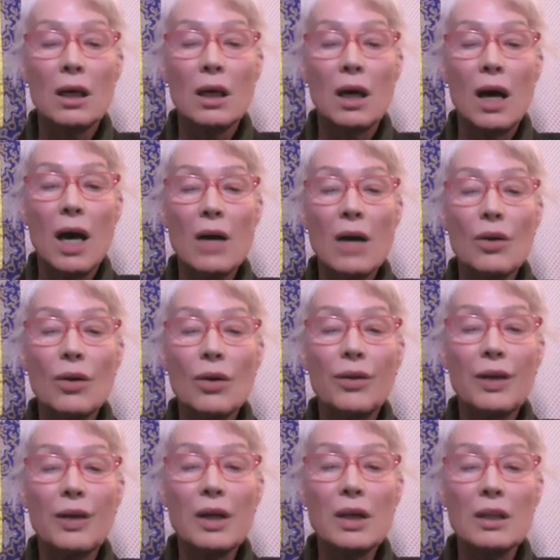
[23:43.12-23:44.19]
and all
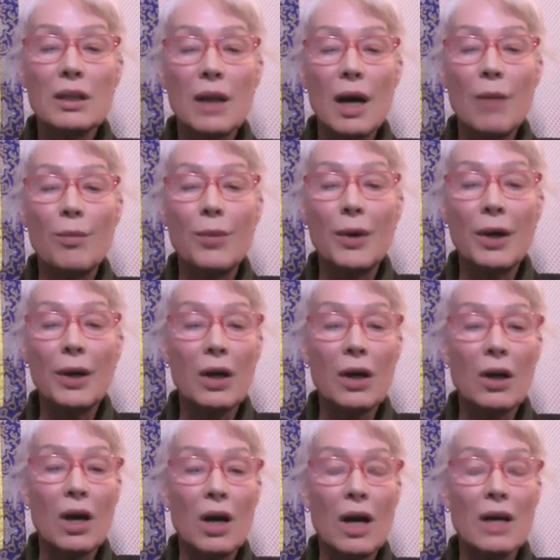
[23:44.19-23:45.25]
things
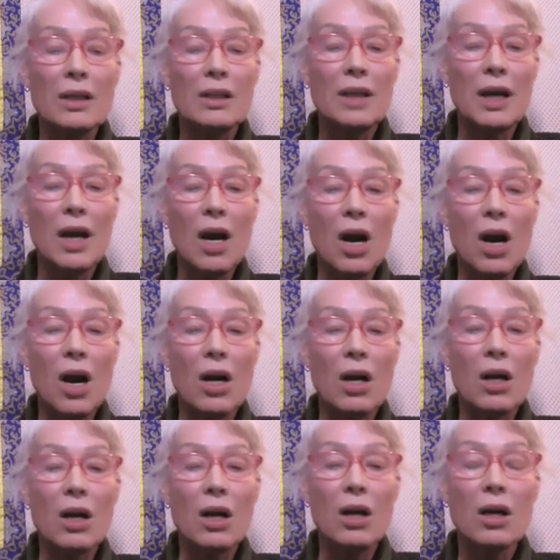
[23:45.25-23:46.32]
appear as they are.
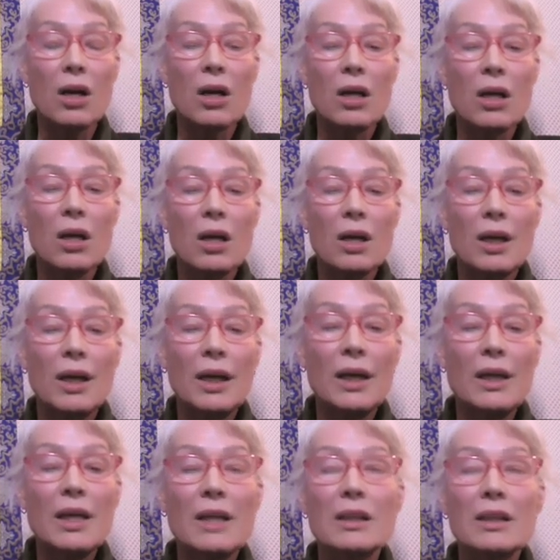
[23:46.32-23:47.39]

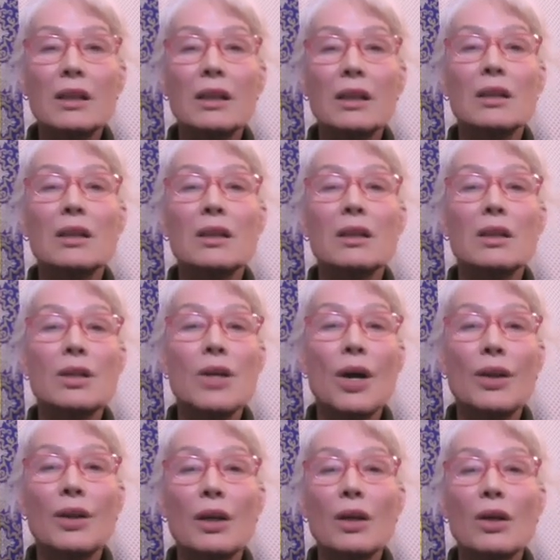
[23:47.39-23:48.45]
In essence,
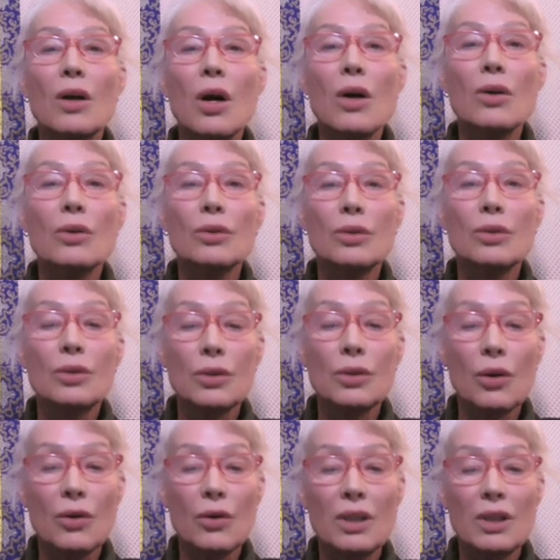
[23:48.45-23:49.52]
nothing goes
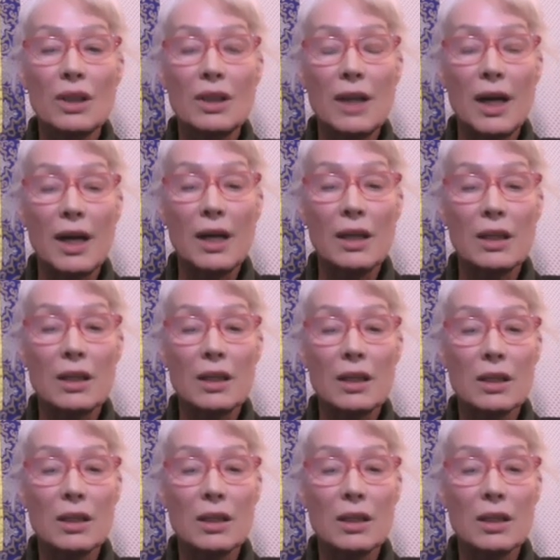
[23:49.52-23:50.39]
or stays.